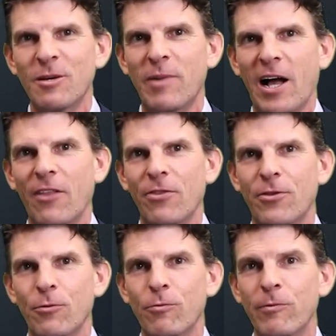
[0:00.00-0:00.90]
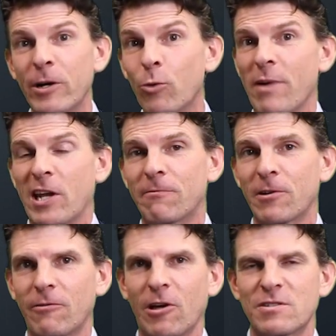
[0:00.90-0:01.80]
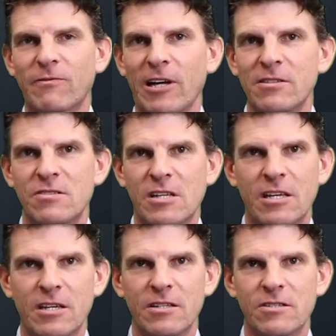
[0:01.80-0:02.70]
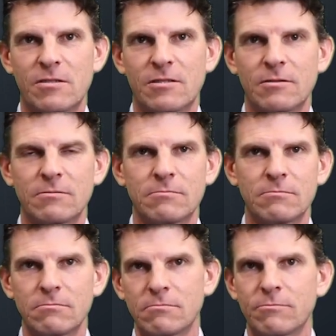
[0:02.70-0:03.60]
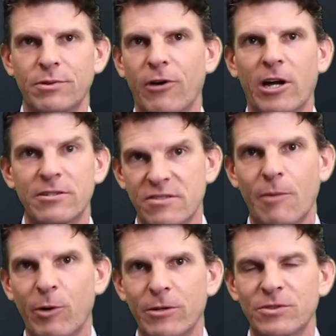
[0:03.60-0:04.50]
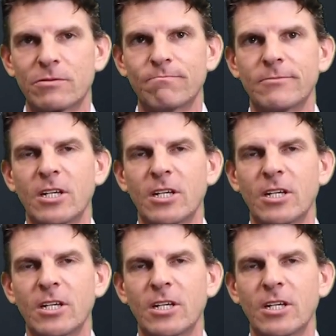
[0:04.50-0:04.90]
but the real benefit of those funds is provided to someone else.